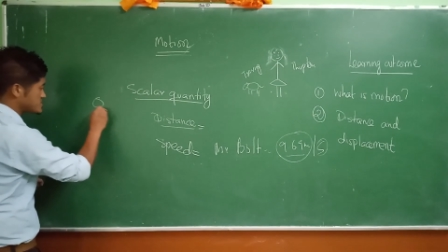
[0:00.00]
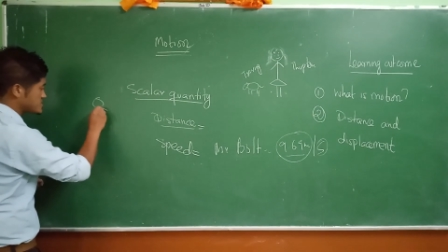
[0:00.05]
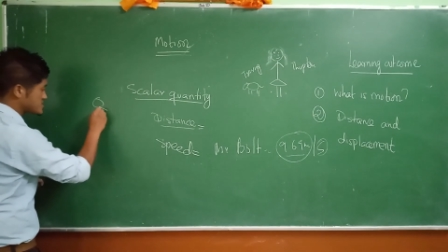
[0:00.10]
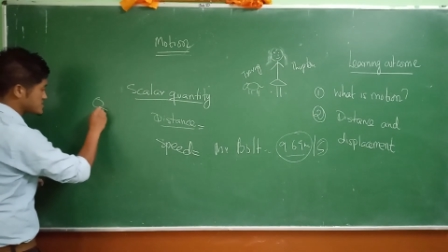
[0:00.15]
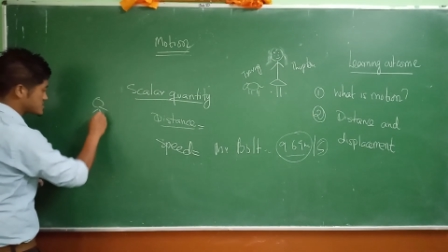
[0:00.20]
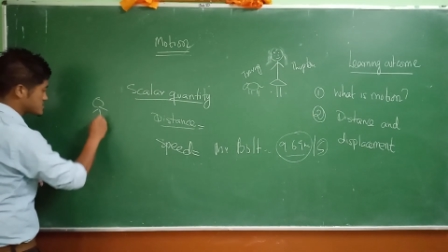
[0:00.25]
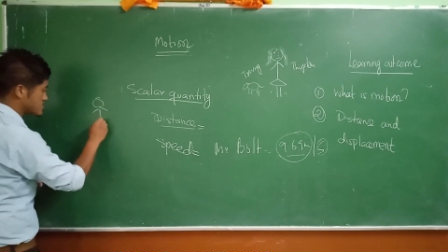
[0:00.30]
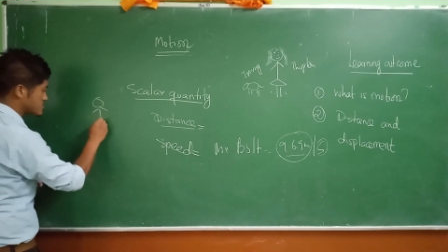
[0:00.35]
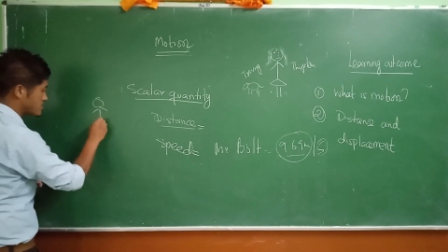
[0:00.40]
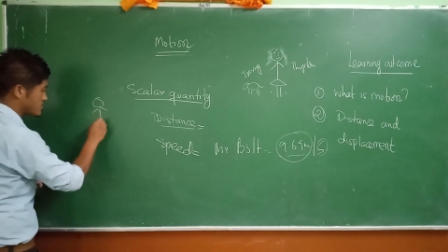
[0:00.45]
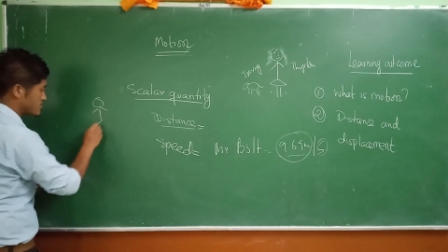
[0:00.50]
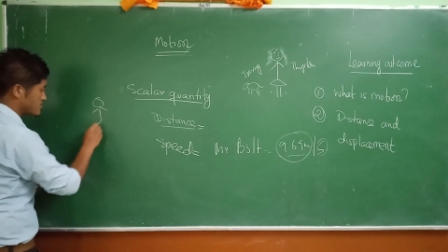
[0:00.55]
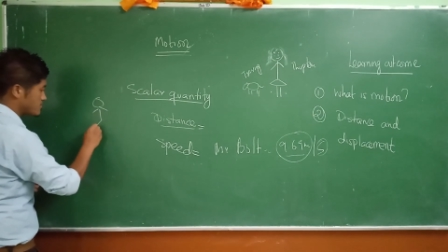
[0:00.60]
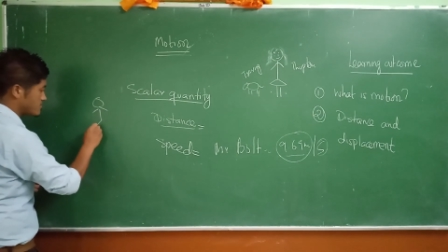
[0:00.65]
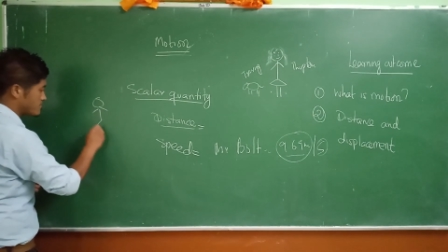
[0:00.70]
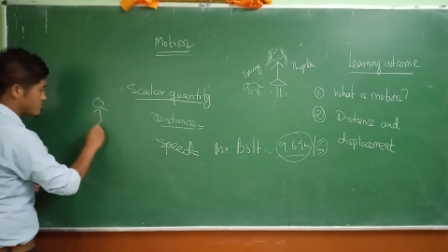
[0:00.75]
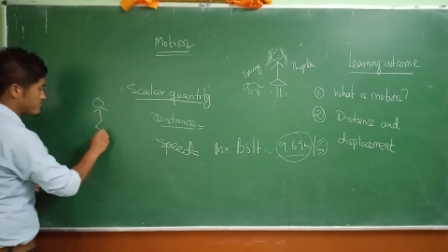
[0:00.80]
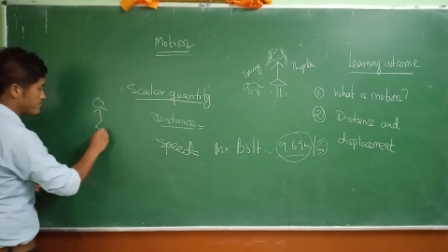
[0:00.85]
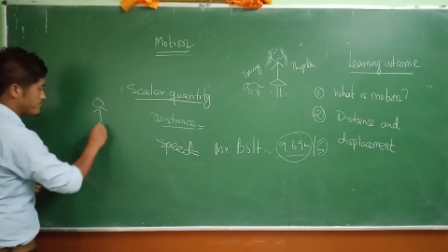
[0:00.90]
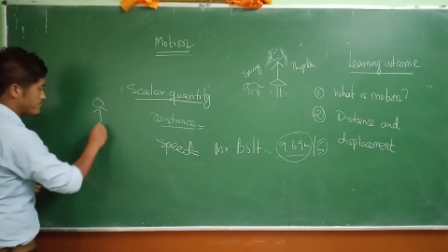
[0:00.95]
is
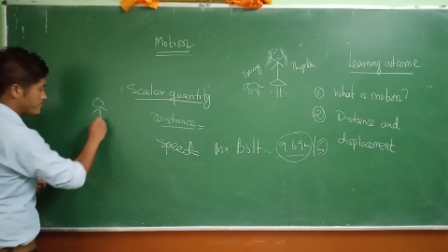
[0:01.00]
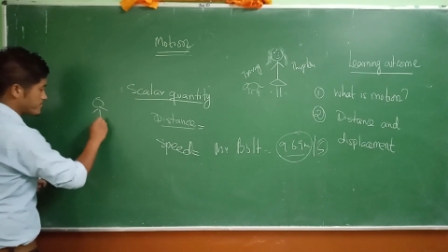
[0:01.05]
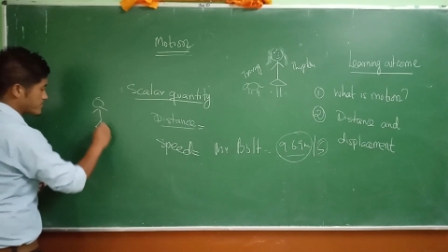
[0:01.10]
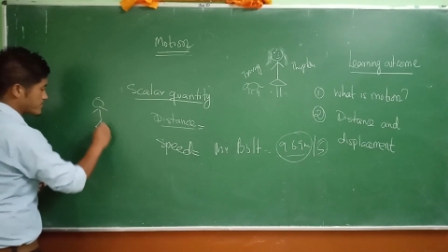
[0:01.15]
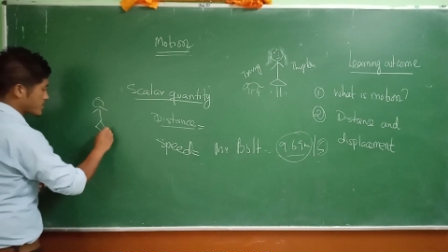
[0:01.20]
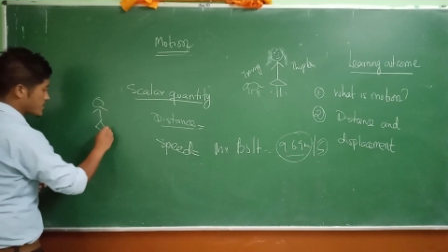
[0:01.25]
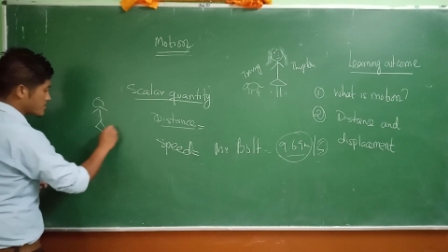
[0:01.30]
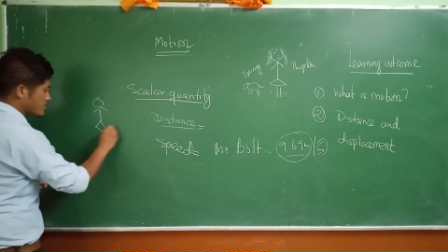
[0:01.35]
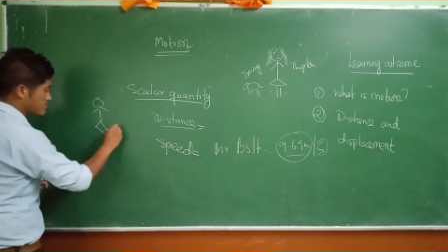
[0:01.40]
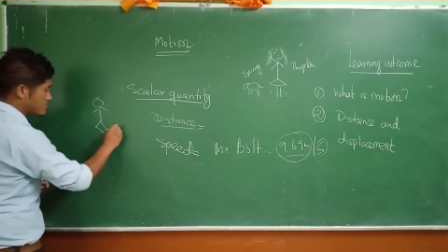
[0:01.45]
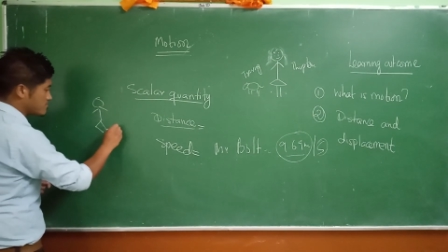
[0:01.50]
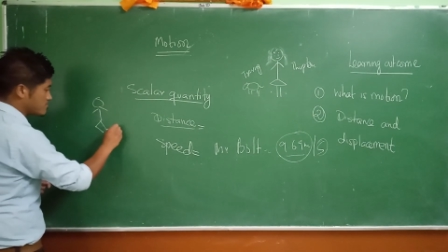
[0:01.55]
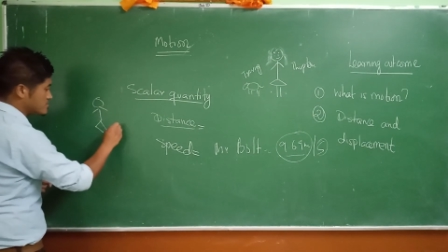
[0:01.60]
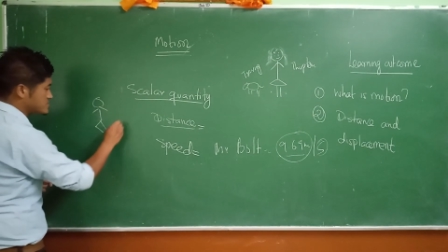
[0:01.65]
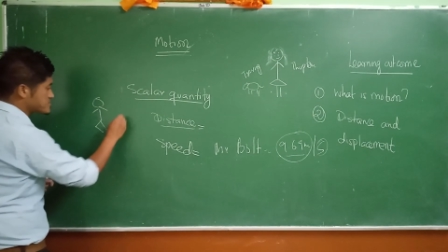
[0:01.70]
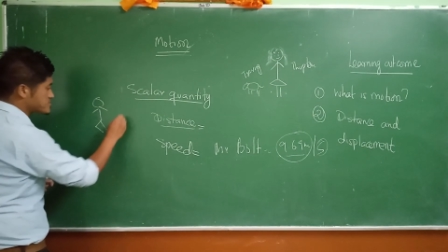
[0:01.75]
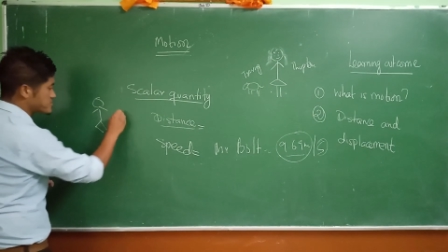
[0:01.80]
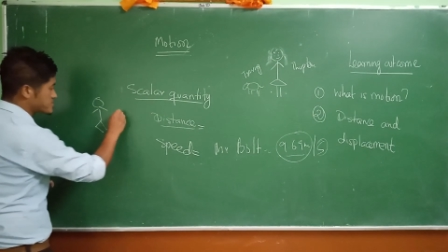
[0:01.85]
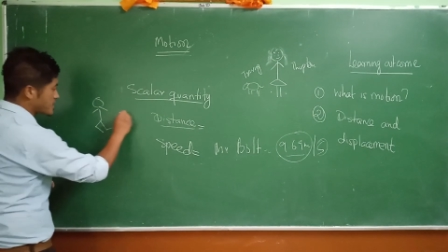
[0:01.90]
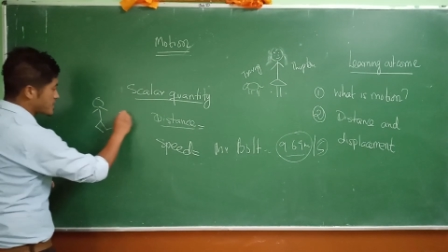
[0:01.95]

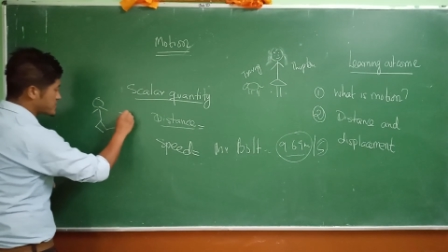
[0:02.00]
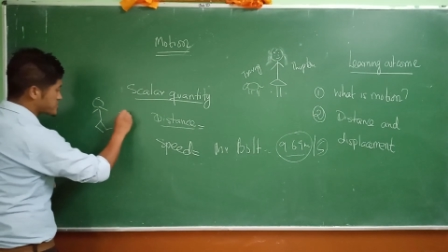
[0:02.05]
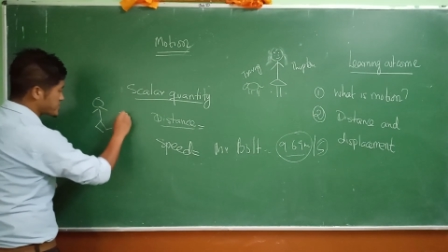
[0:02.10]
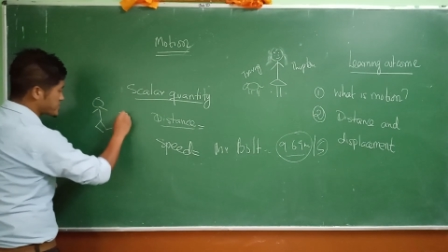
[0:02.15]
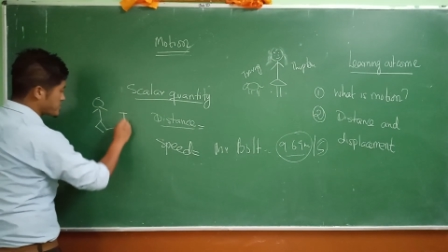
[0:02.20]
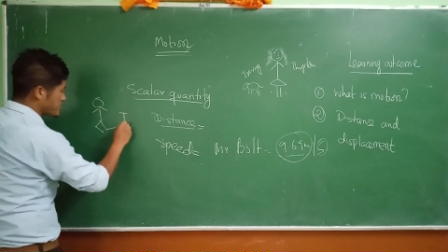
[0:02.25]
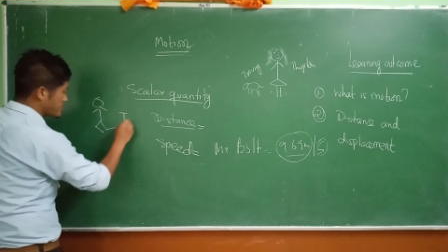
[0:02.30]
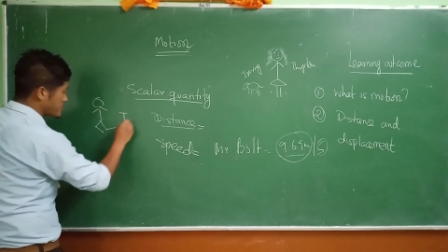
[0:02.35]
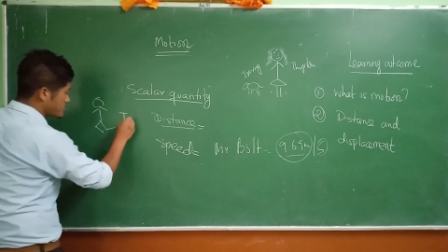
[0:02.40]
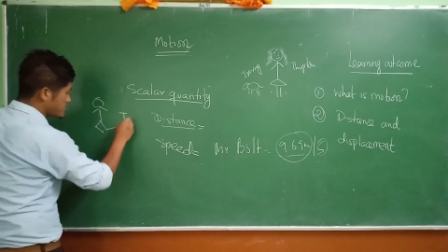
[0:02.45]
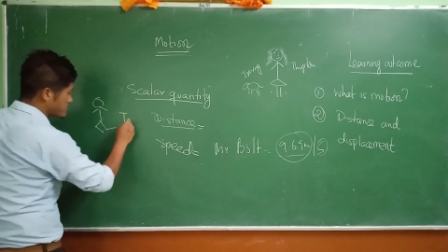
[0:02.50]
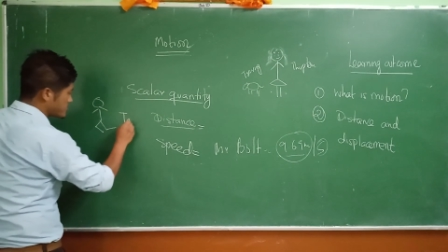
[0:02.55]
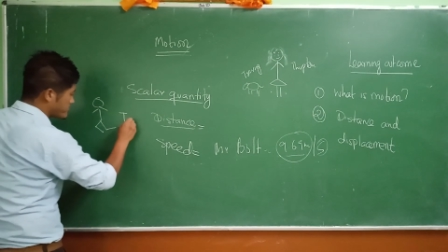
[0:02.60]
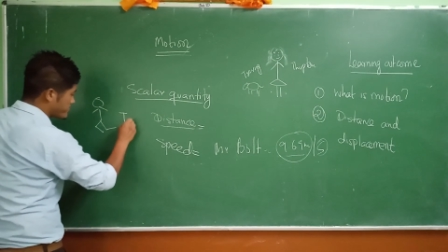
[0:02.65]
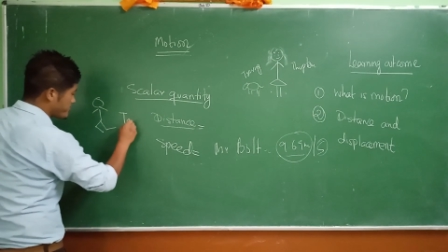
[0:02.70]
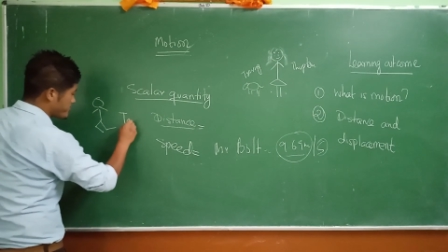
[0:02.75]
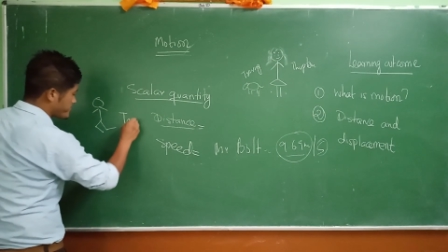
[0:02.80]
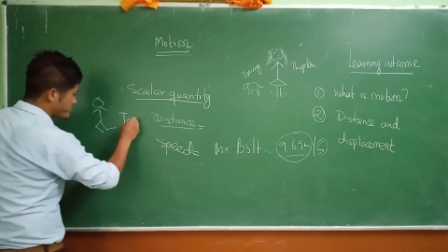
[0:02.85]
Mr. Tashi here.